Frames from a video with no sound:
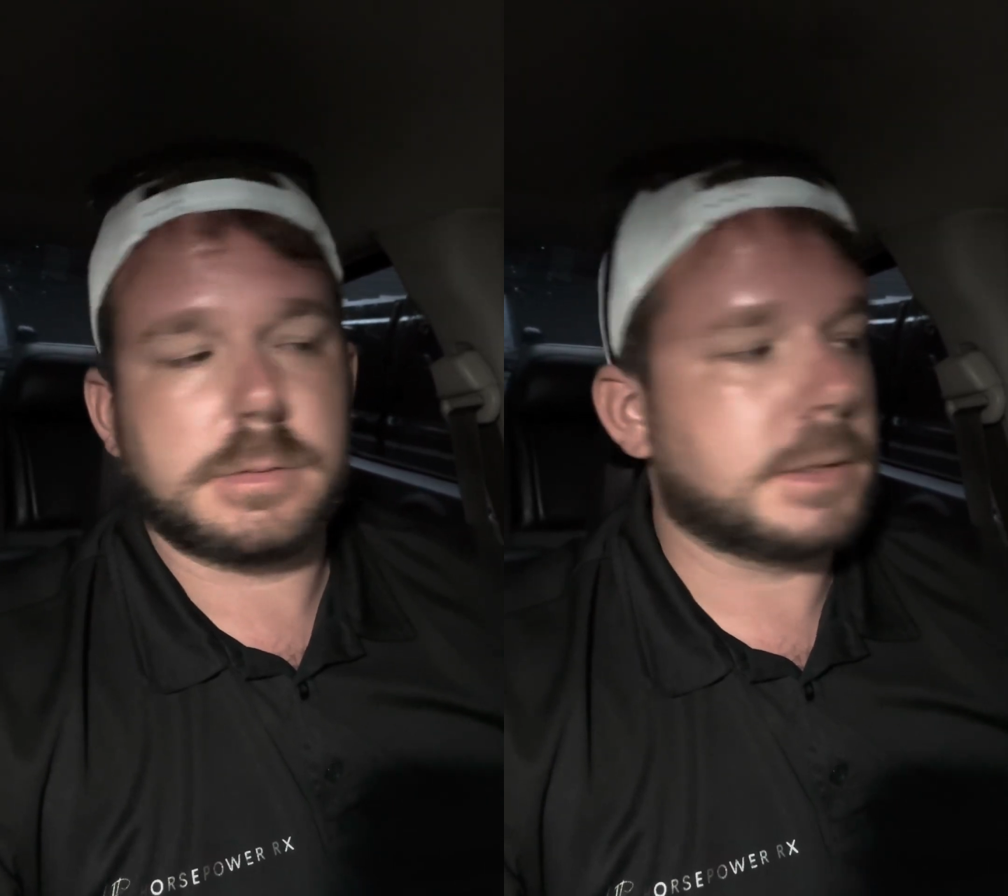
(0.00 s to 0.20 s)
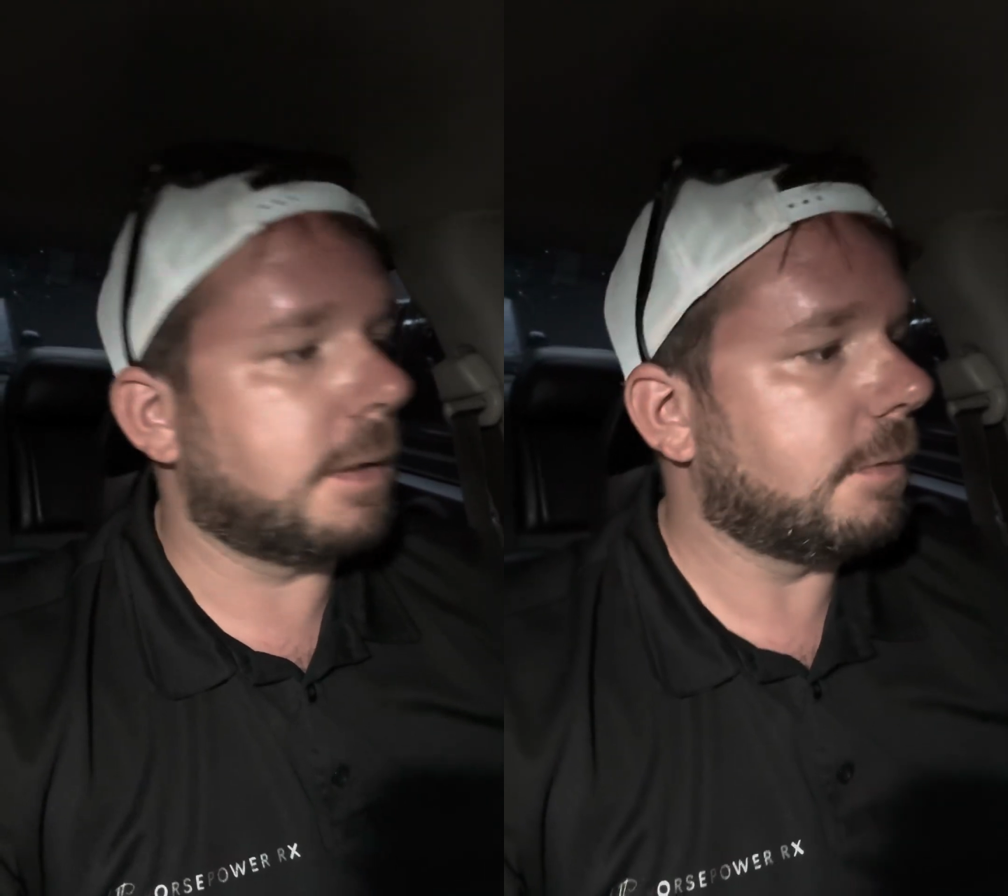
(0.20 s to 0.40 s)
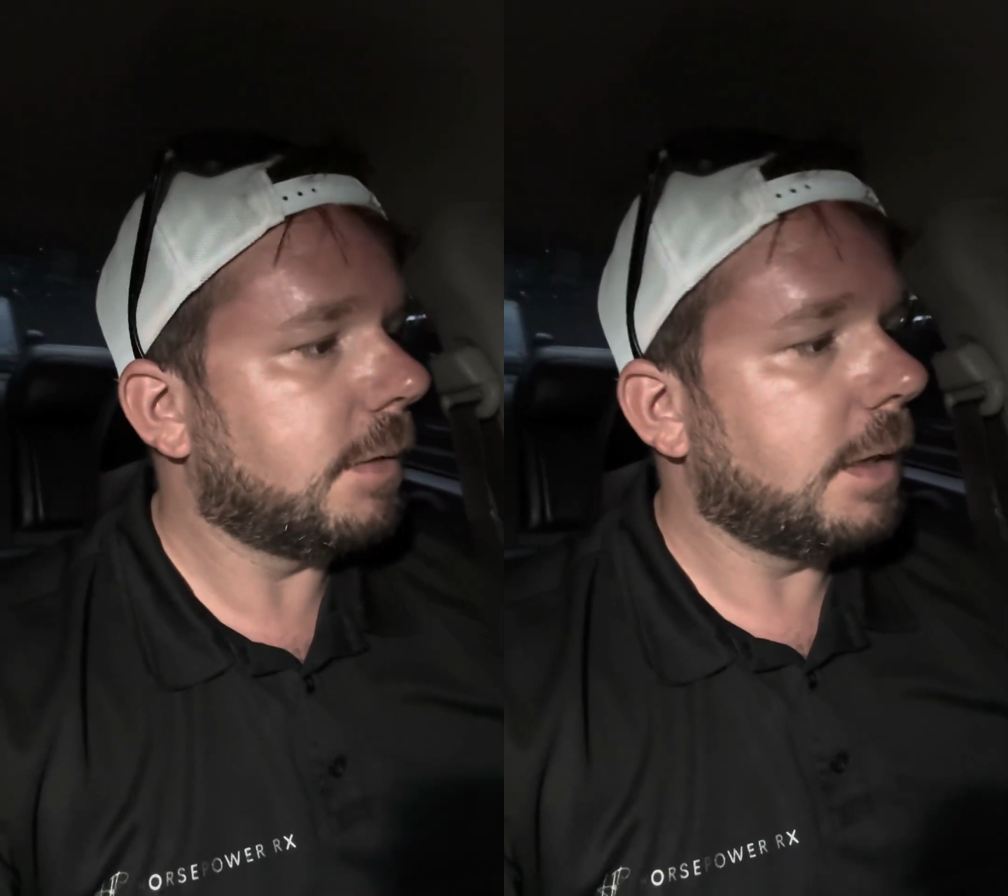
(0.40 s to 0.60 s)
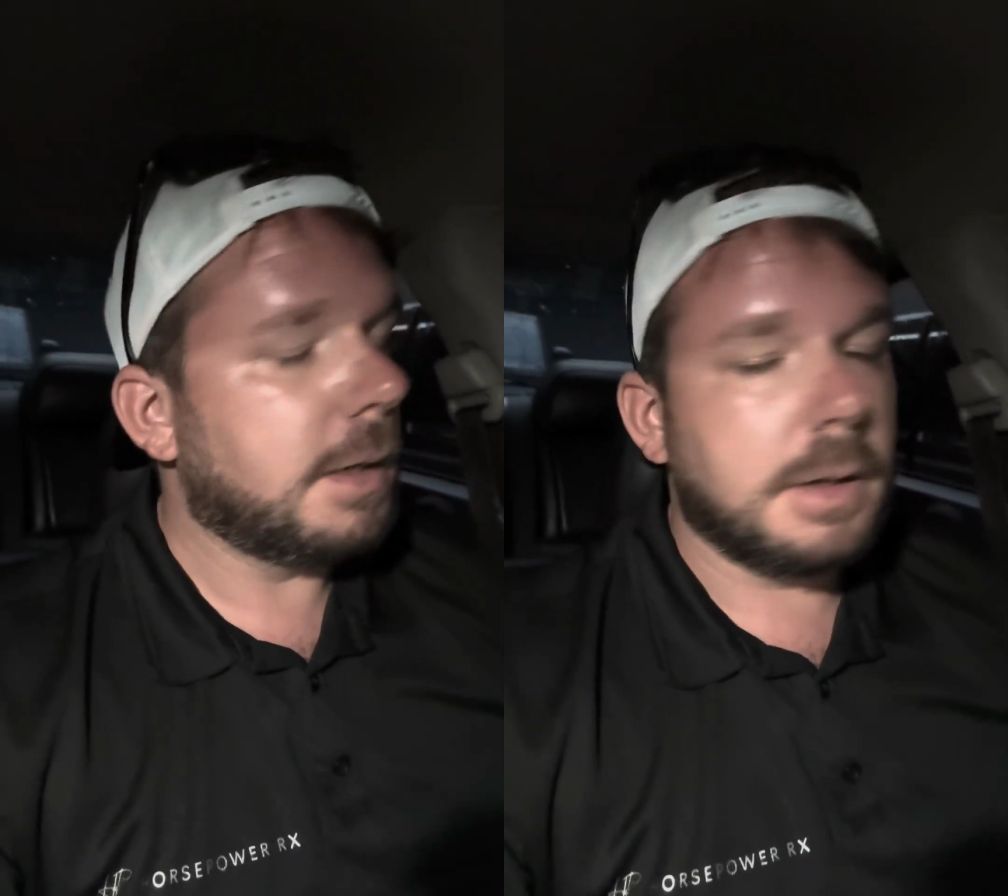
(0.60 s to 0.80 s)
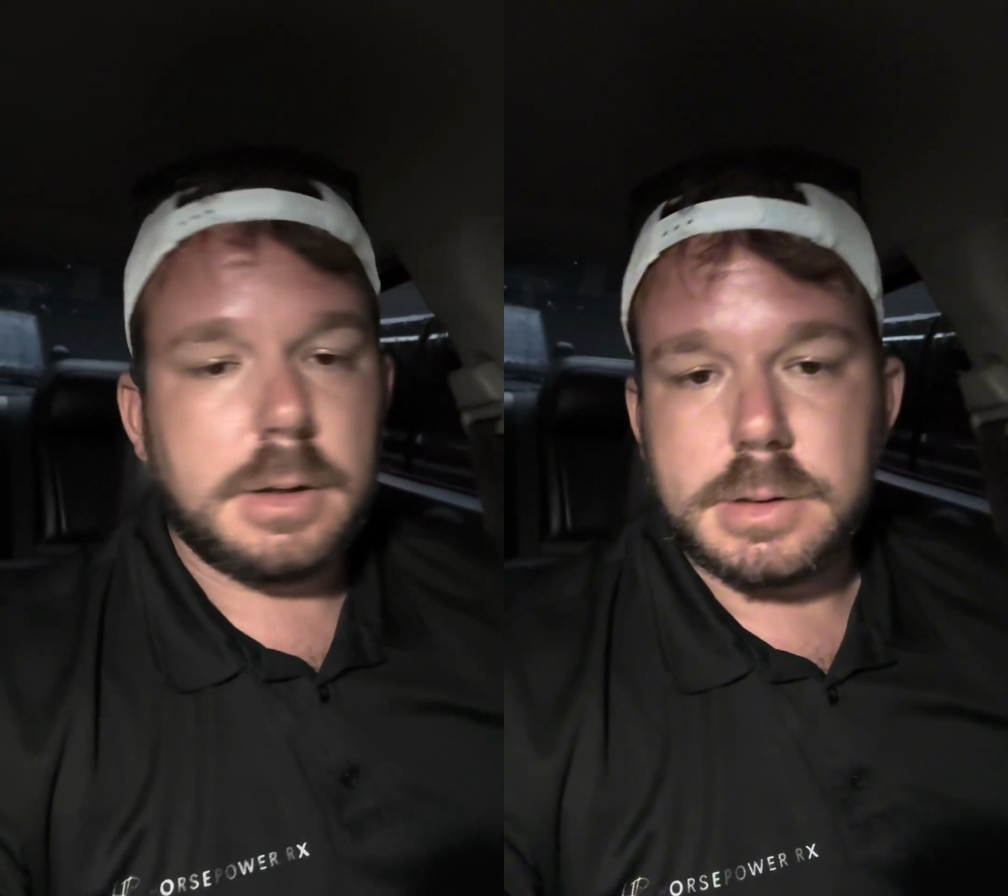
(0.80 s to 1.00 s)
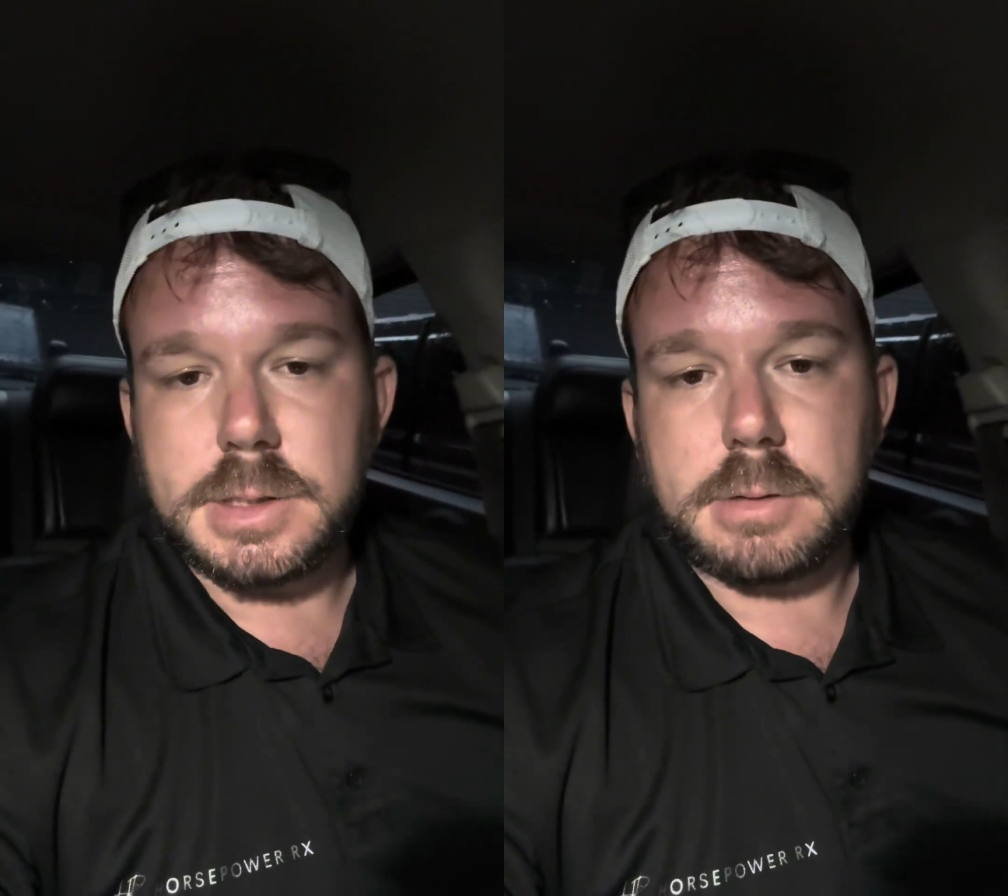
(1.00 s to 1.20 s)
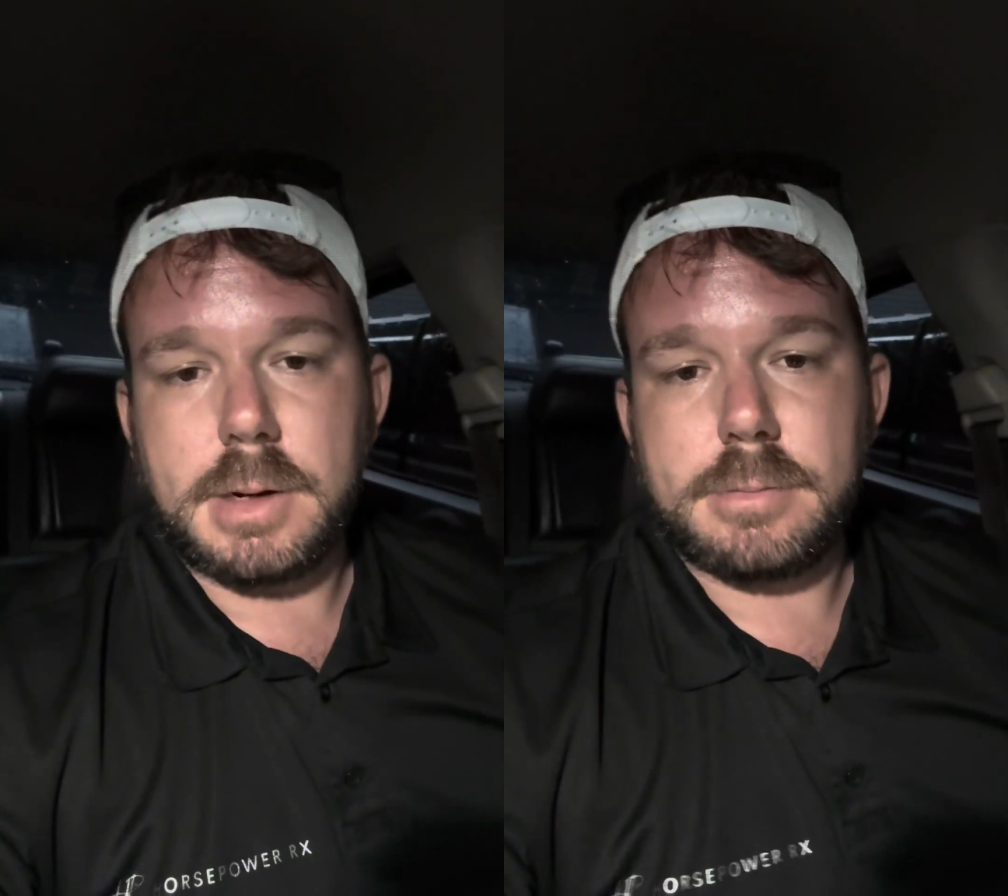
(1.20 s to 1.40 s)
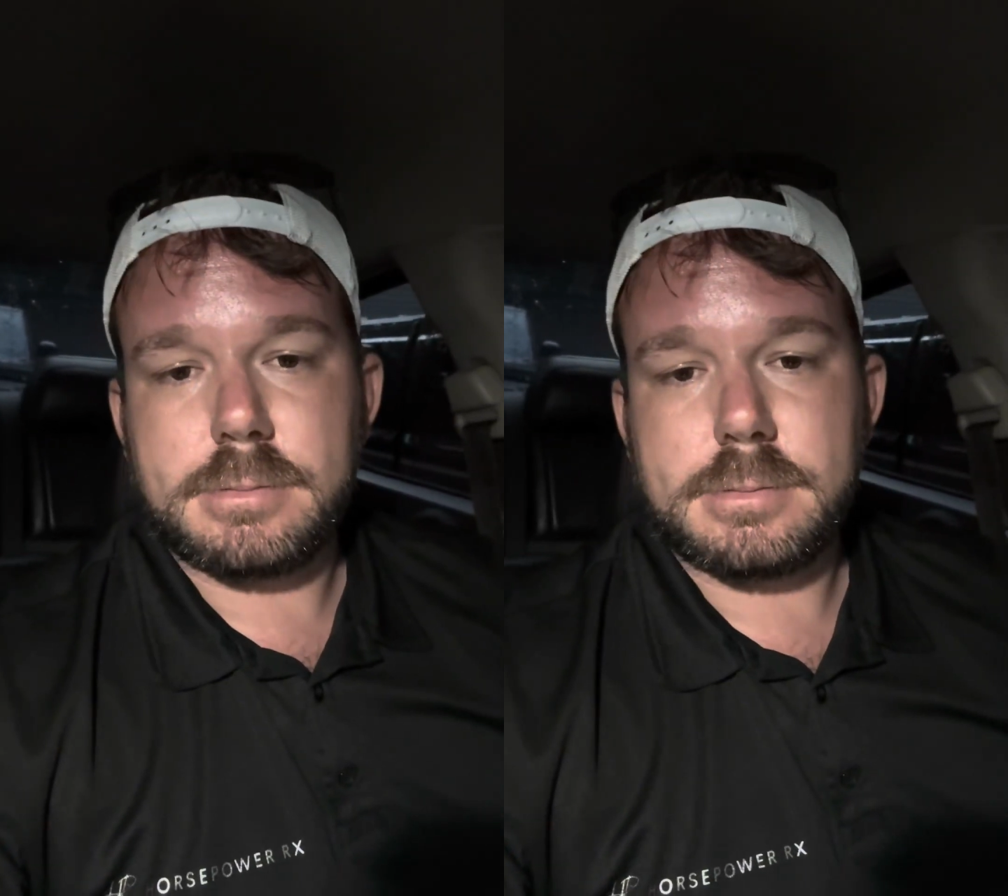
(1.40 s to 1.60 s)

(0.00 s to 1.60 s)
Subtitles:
so stick around.